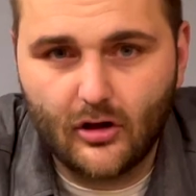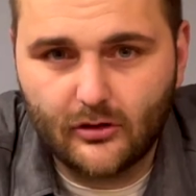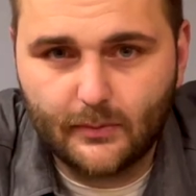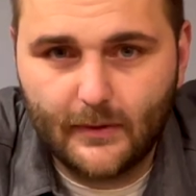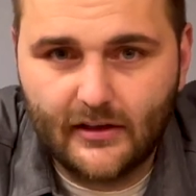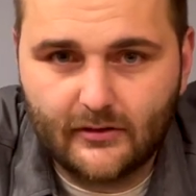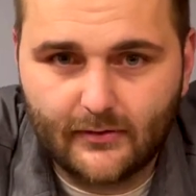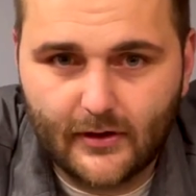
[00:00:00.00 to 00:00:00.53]

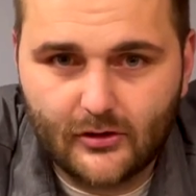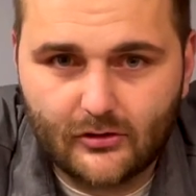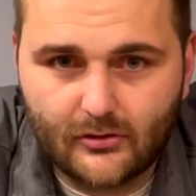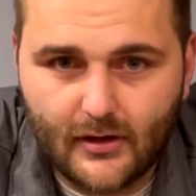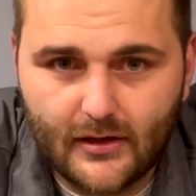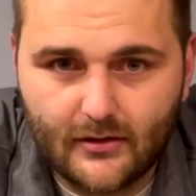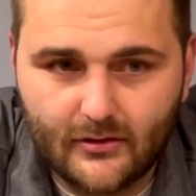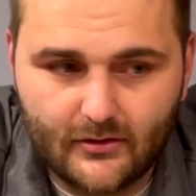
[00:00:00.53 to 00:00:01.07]
space French
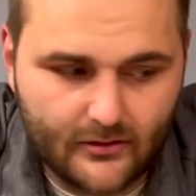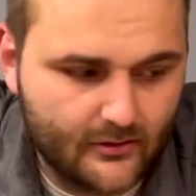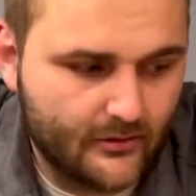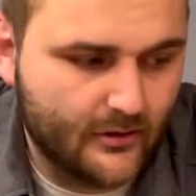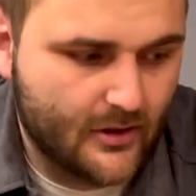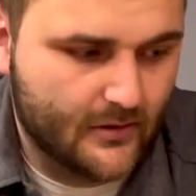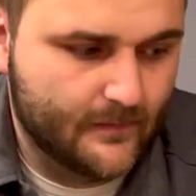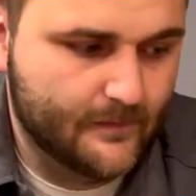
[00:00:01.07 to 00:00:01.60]
drain is
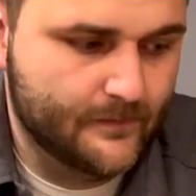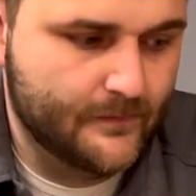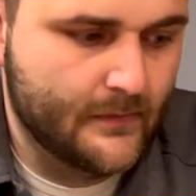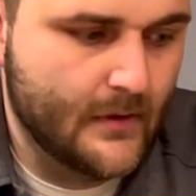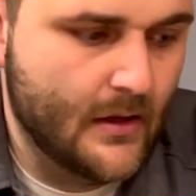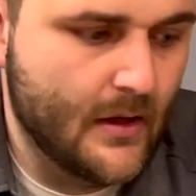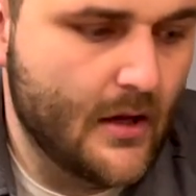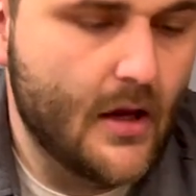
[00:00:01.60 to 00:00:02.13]
installed.
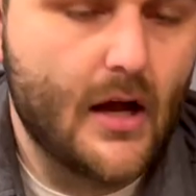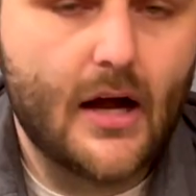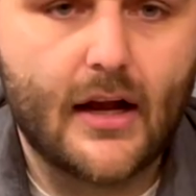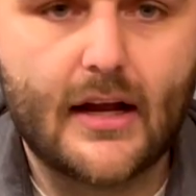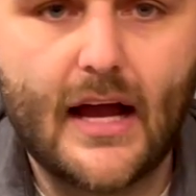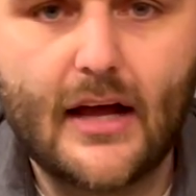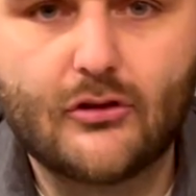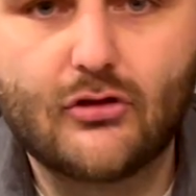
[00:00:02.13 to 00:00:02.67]
A
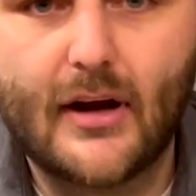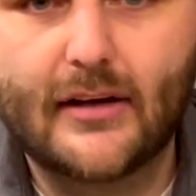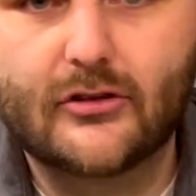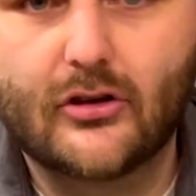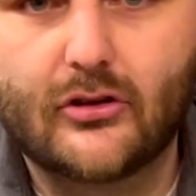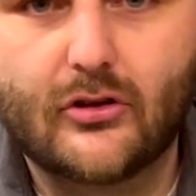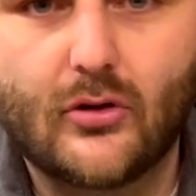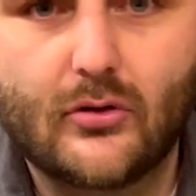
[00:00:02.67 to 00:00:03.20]
contractor
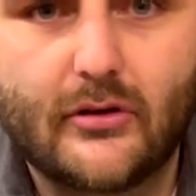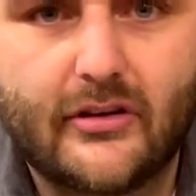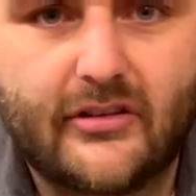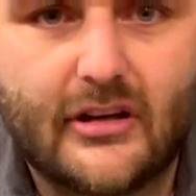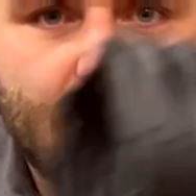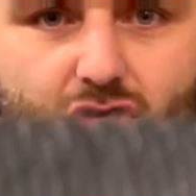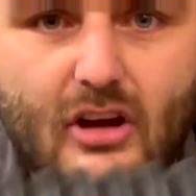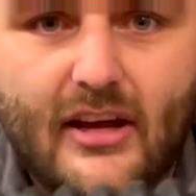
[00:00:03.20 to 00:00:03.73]
is going to
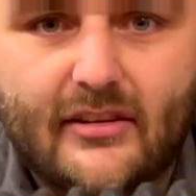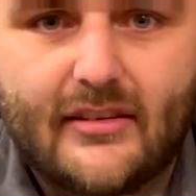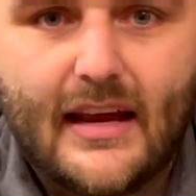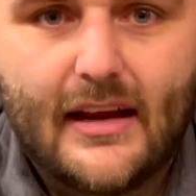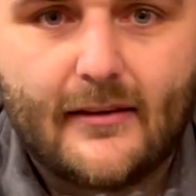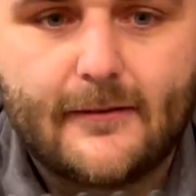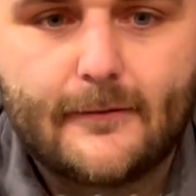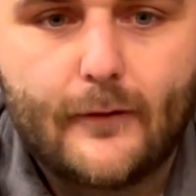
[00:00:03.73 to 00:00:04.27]
suggest
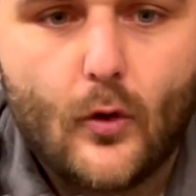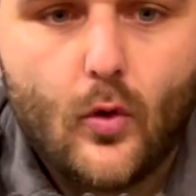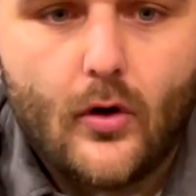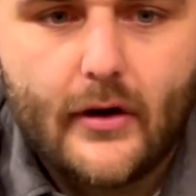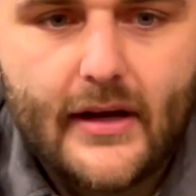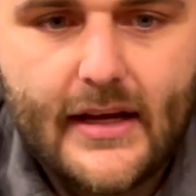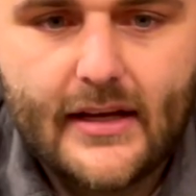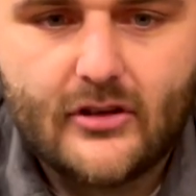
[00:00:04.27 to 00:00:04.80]
a
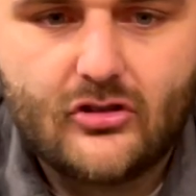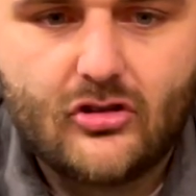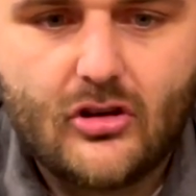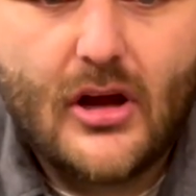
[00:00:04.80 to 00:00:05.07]
4-inch